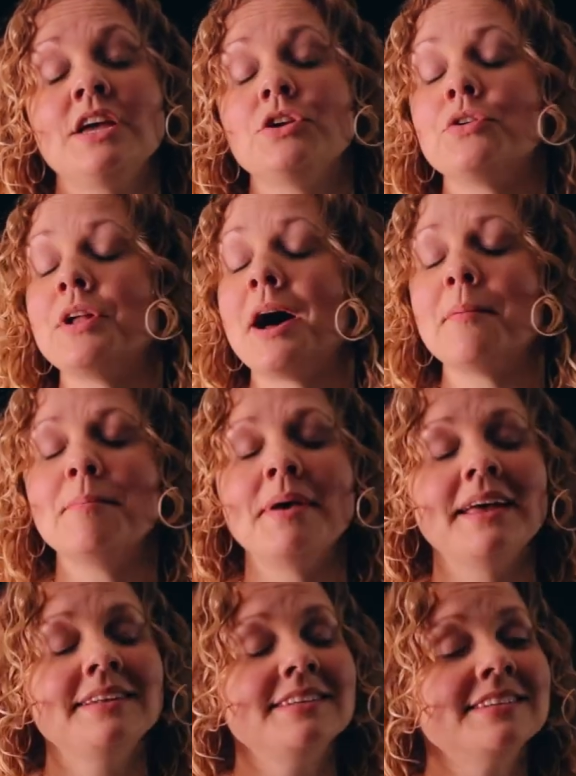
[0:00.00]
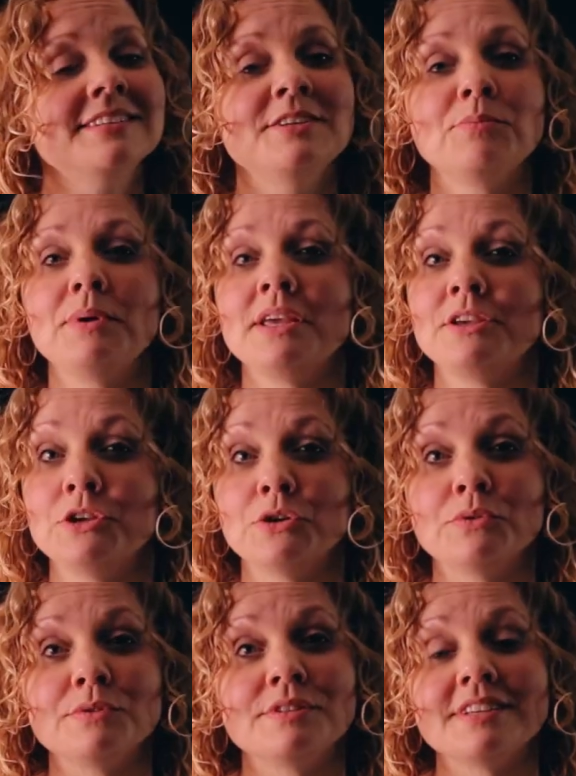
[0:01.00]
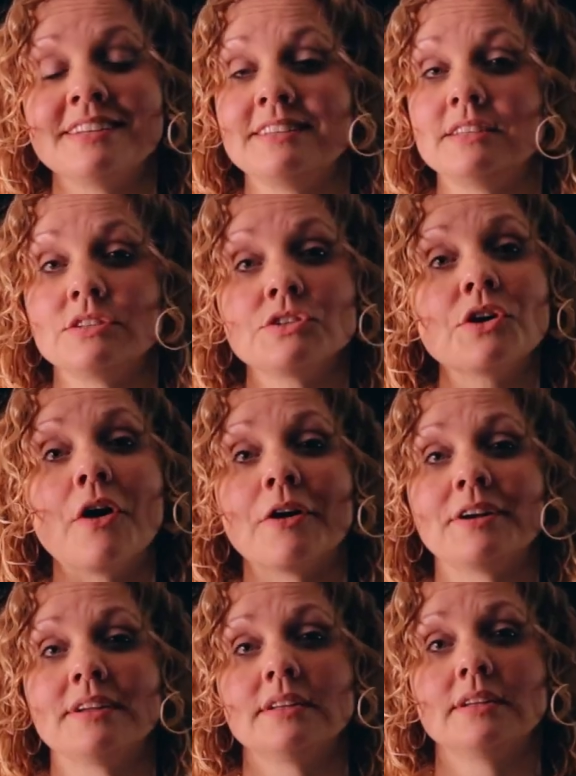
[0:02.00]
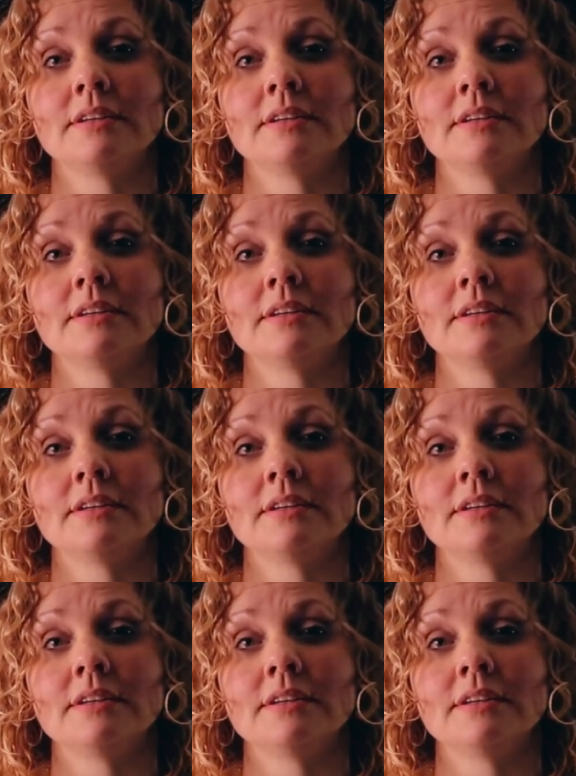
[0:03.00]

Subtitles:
You're not meant to be used and discarded.